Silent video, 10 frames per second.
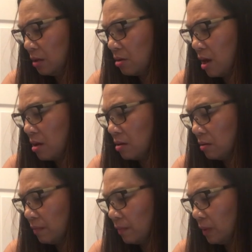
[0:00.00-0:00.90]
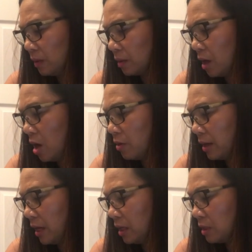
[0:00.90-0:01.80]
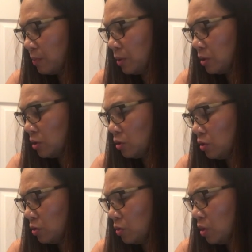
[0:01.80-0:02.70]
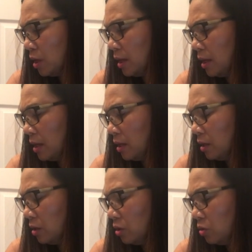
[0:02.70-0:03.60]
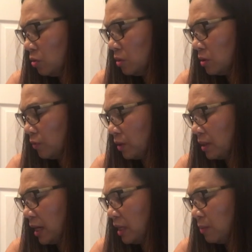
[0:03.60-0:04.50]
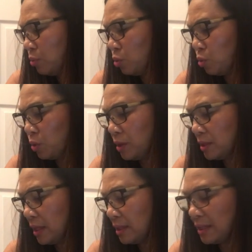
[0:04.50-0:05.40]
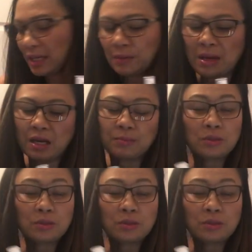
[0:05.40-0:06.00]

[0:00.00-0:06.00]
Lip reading: Okay. Oh, okay. It's supposed to use for tightening pores and setting makeup.